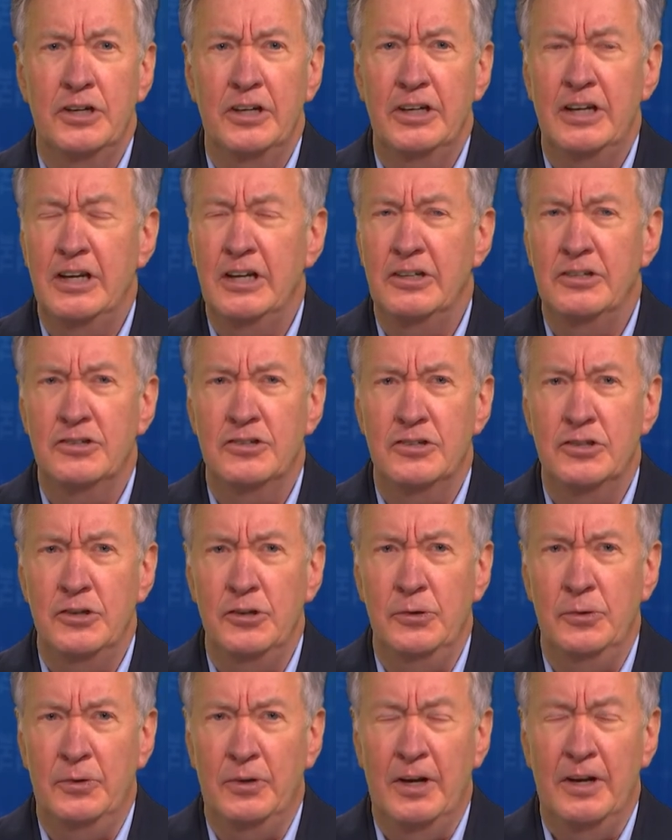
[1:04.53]
again
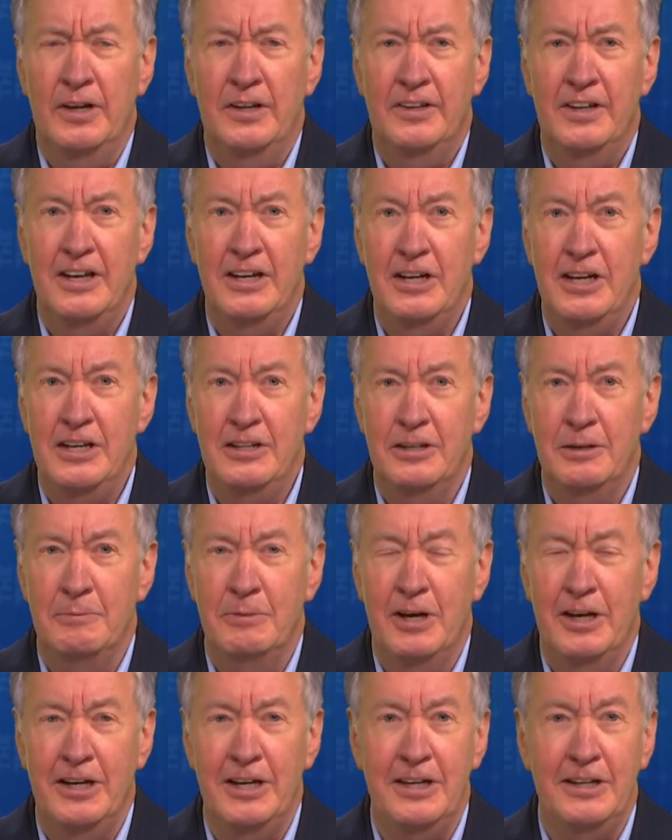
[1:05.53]
soon, they need the
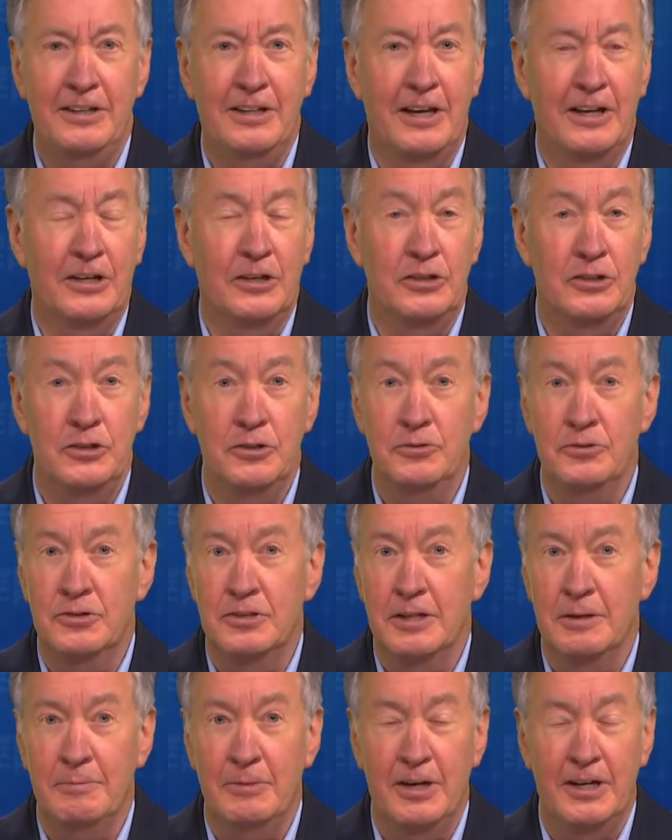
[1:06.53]
money, they could use
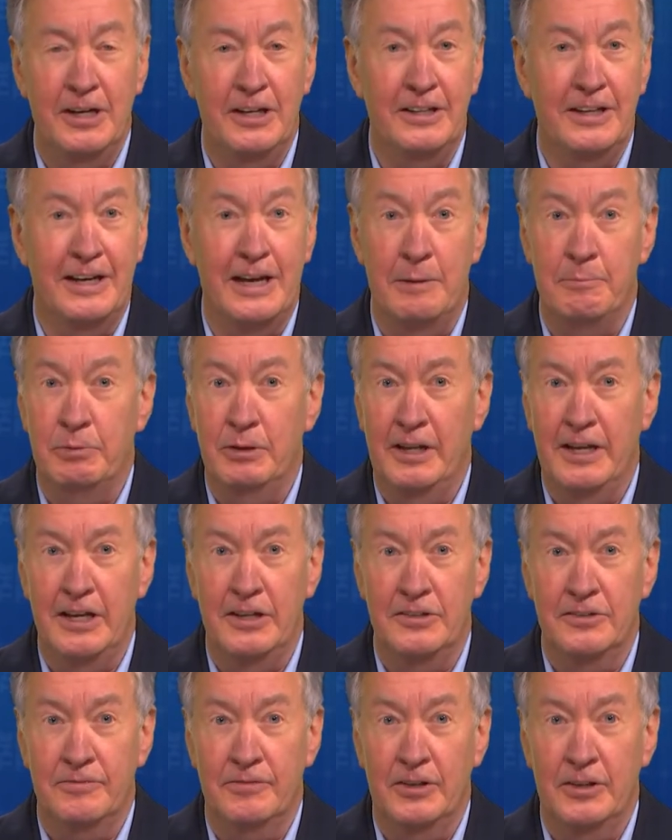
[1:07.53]
the money, they got
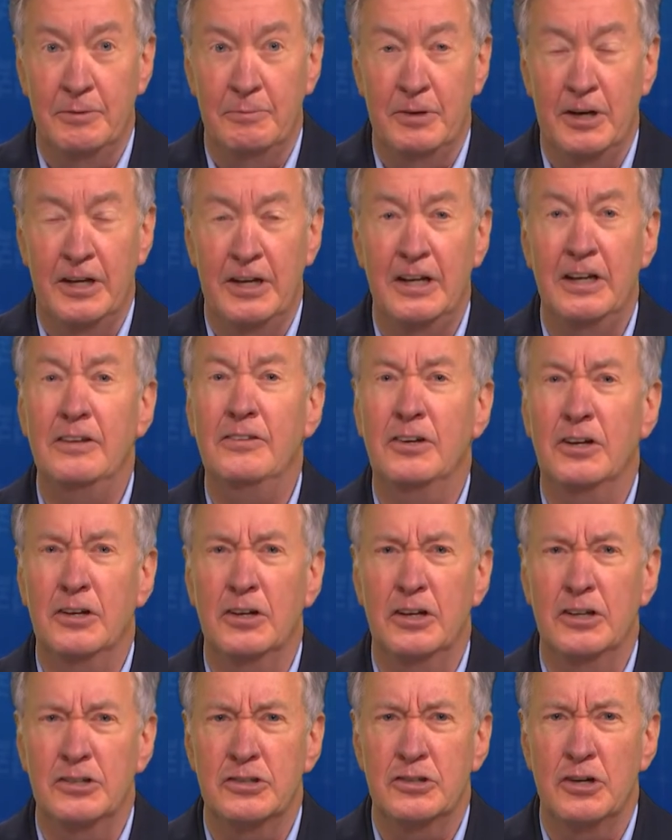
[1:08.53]
plans for the money, they're
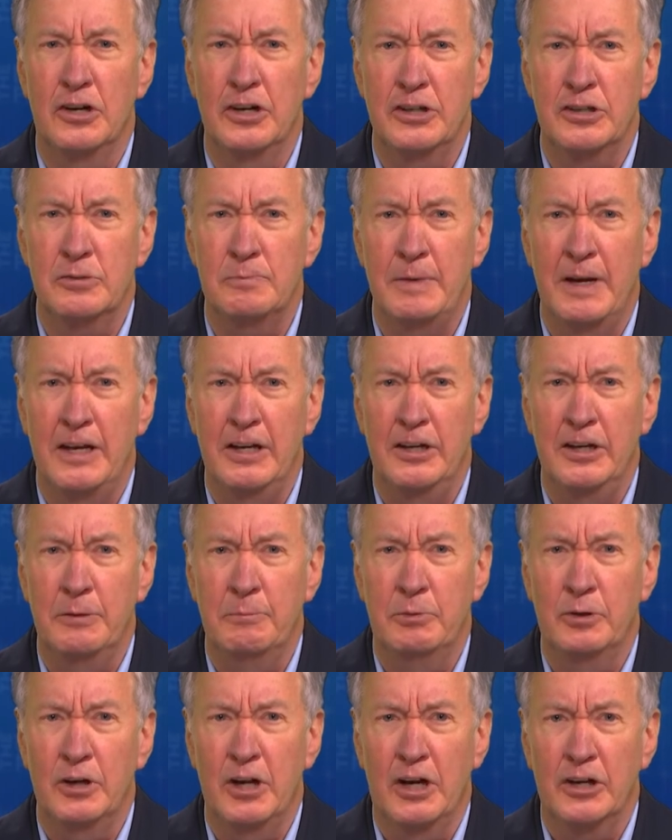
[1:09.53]
going to start expanding
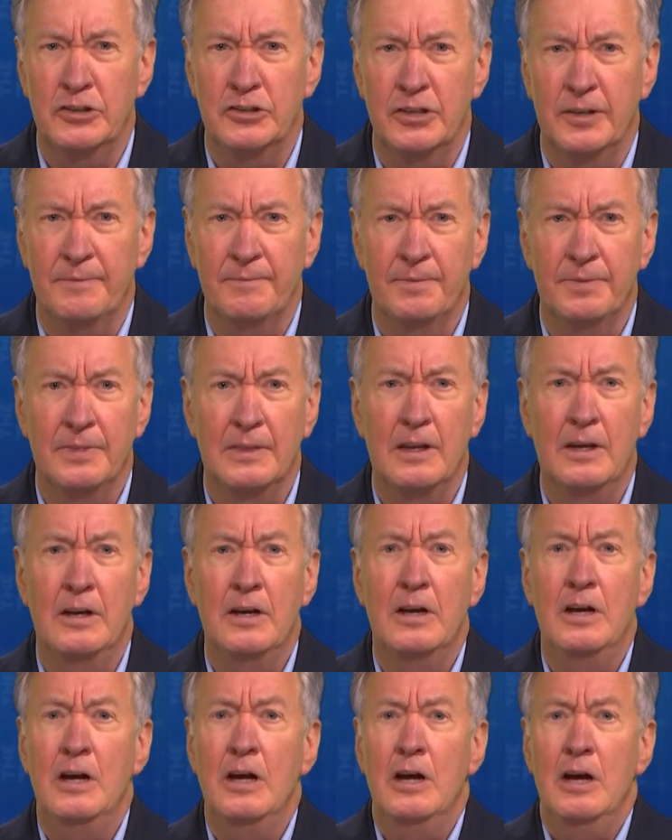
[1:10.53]
production.
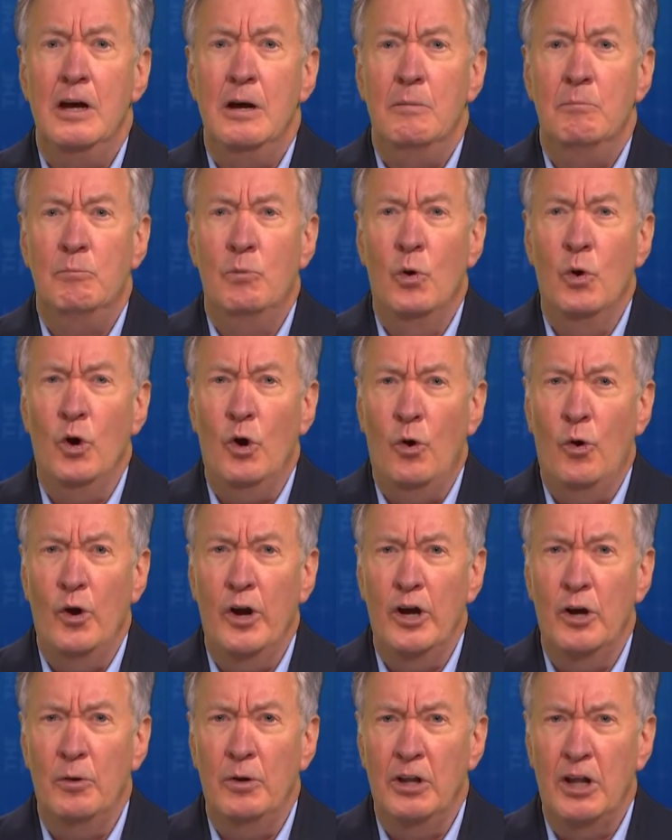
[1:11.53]
More
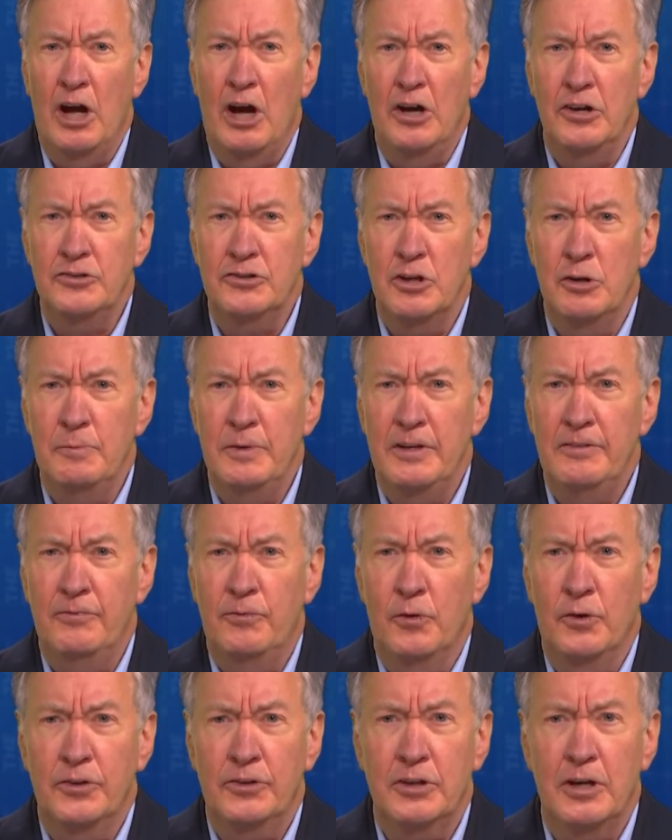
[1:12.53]
oil will also be
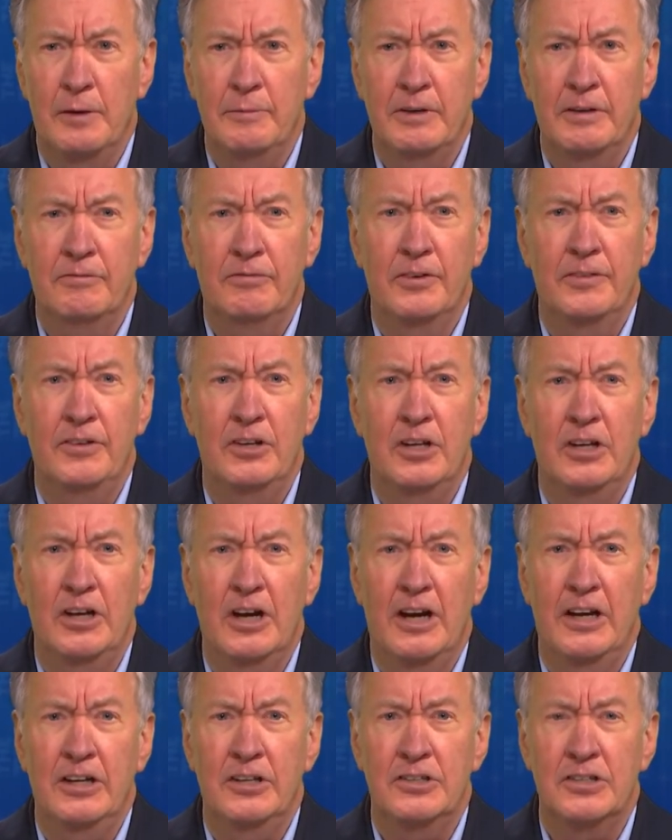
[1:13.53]
forthcoming from the
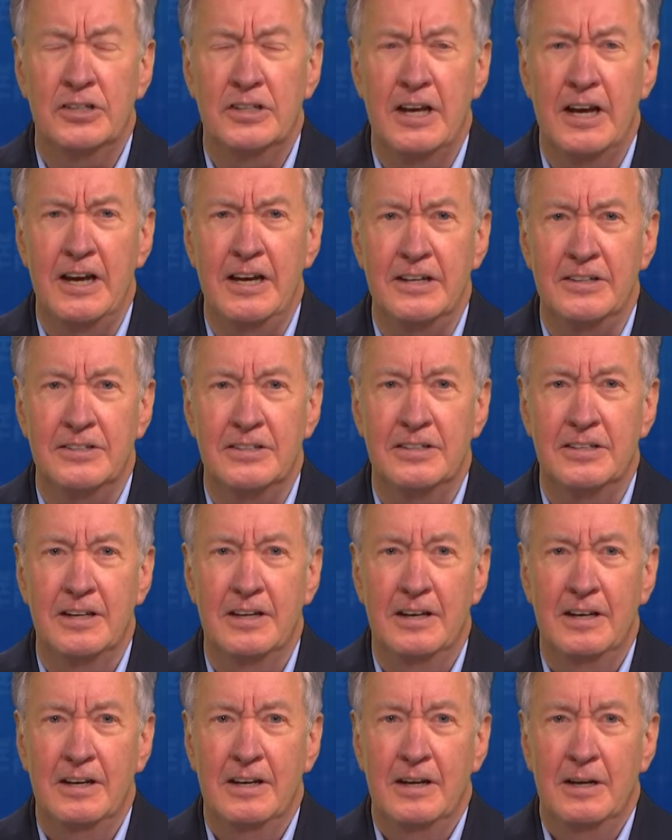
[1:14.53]
United States,
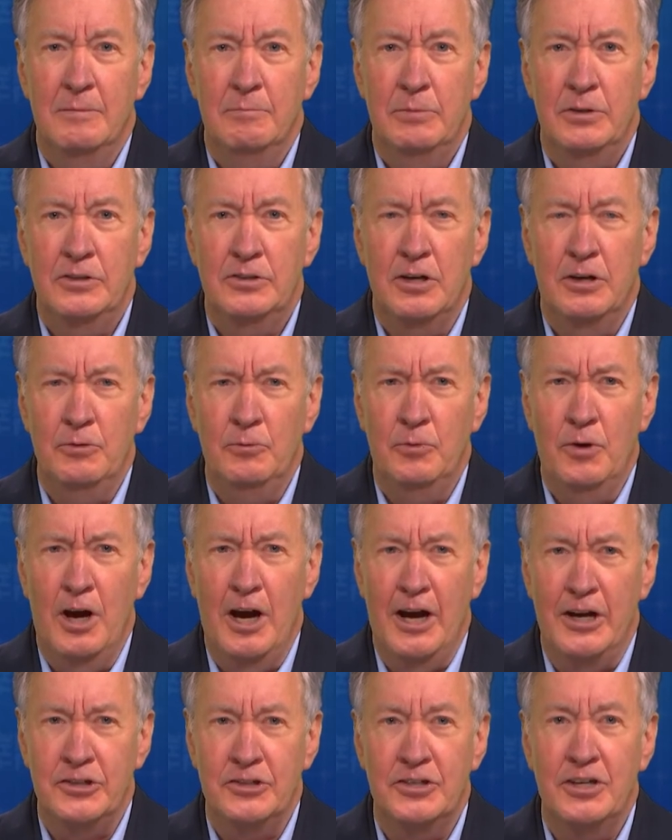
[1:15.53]
but don't
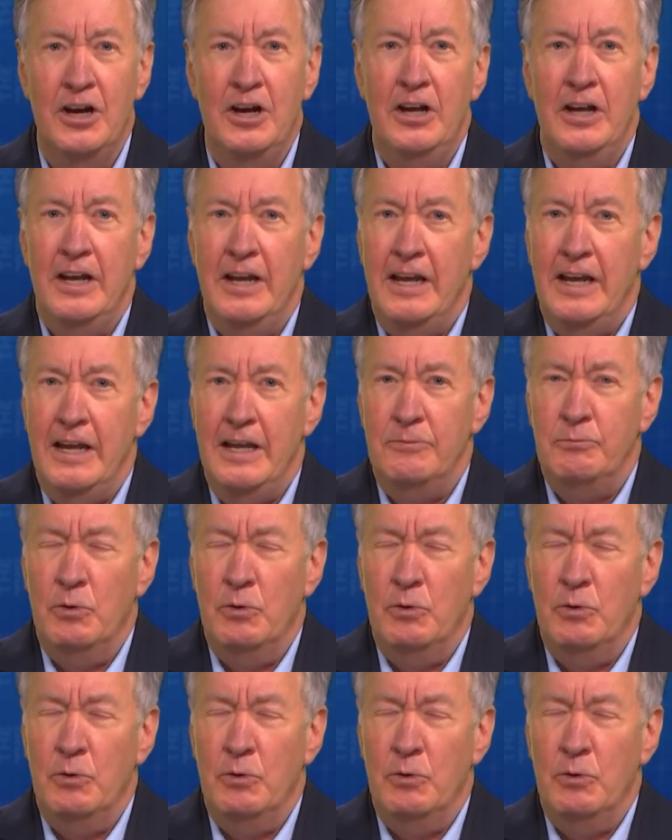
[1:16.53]
rush. It